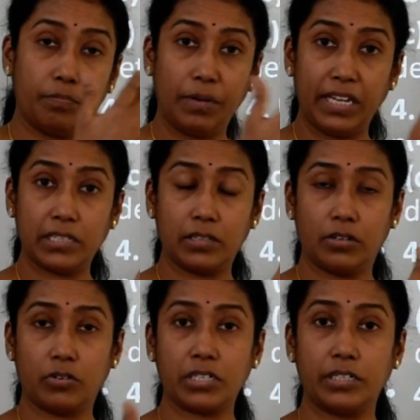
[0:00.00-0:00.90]
place
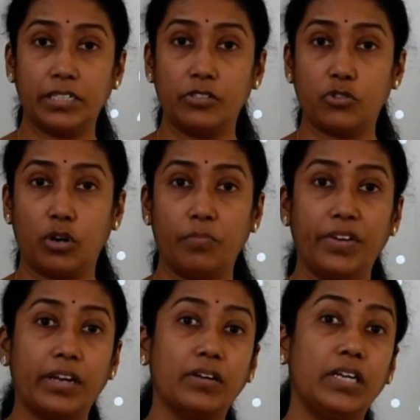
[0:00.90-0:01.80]
or certain job
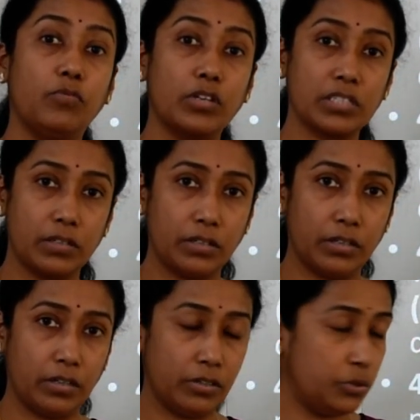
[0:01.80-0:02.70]
where he was
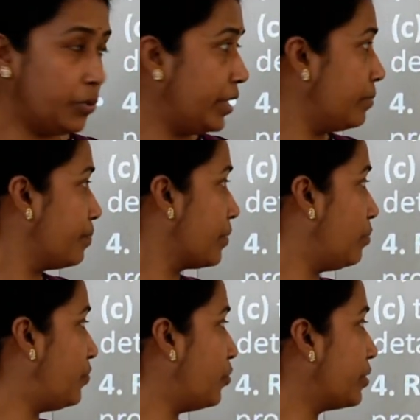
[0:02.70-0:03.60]
doing
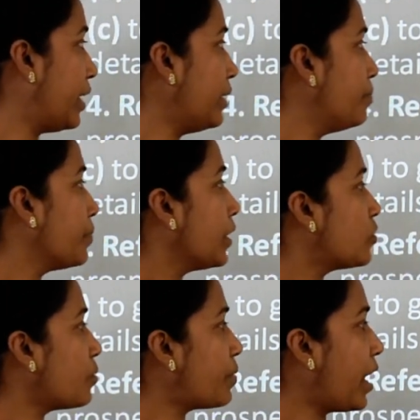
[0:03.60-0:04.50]
before that.
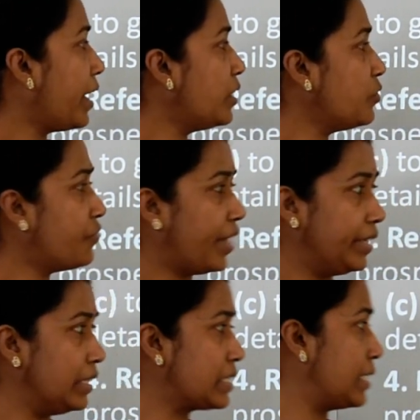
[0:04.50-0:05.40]
So prior to
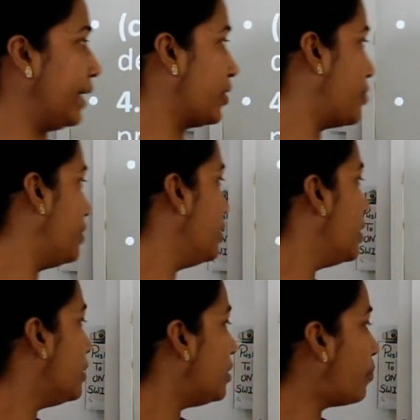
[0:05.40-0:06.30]
final selection,
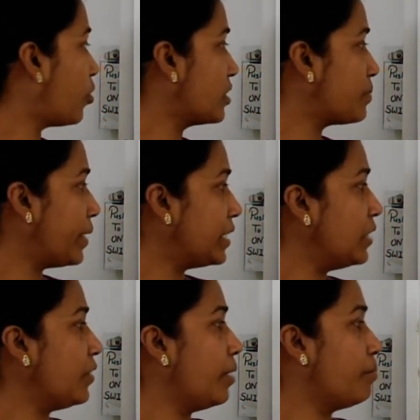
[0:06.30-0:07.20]
the
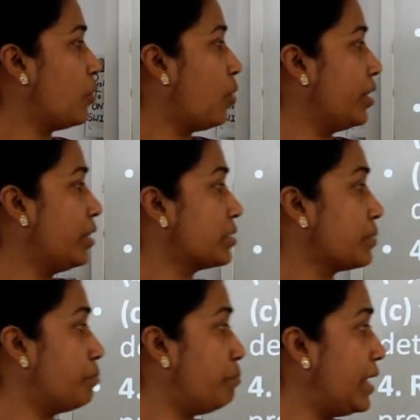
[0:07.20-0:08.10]
prospective
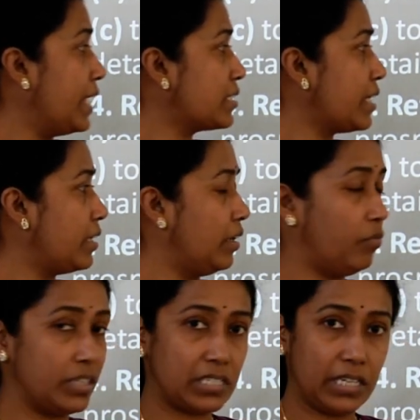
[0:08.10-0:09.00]
employers makes an
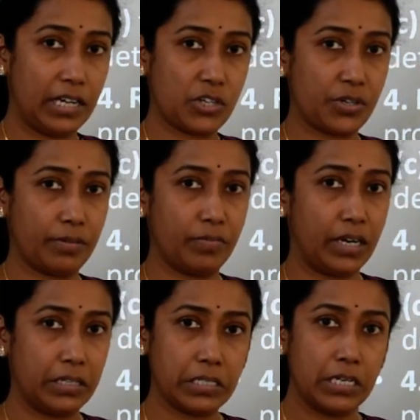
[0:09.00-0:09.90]
investigation,
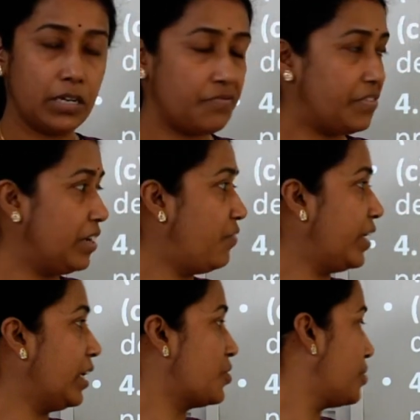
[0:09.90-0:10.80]
that is
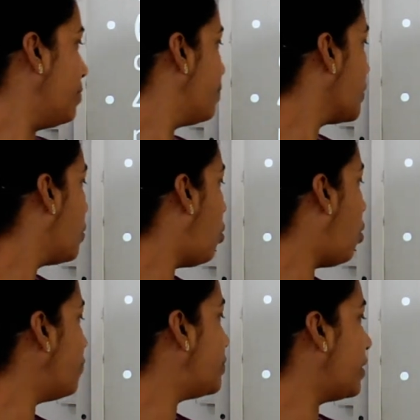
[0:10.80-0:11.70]
verification
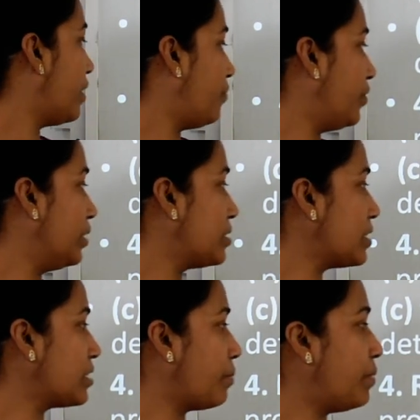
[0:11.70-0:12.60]
of the
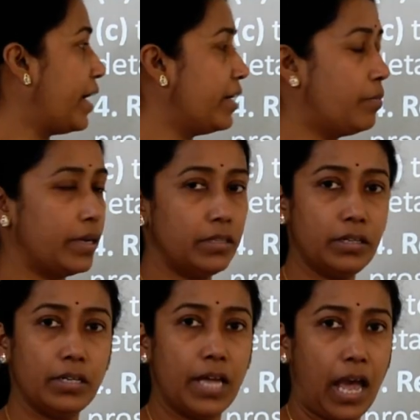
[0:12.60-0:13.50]
references supplied by
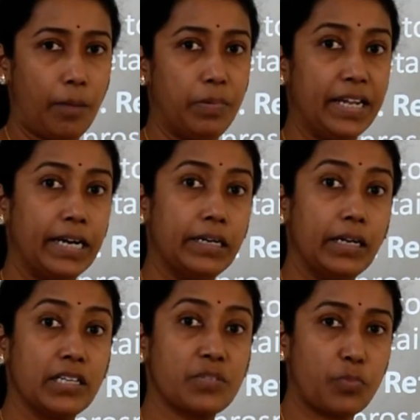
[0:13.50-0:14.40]
the applicant
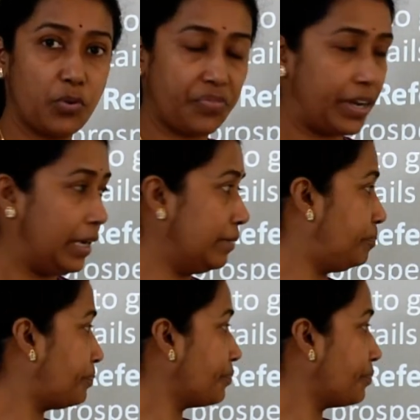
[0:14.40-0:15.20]
in his profile.